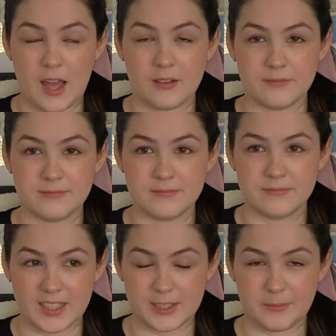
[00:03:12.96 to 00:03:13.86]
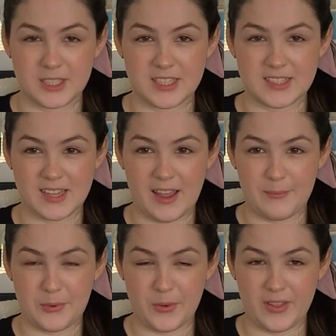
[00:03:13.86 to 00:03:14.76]
Yeah, that's how many days I
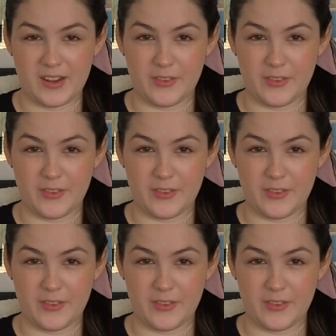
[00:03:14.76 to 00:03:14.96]
have before